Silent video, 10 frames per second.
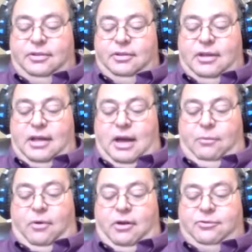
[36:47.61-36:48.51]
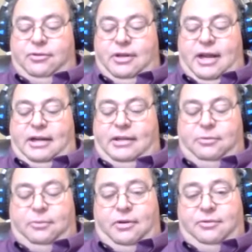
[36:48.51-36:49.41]
Severe burns can even be
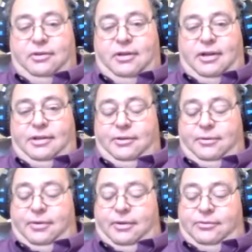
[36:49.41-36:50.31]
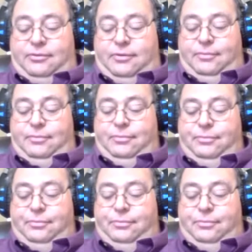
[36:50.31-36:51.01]
caused at 130 degrees.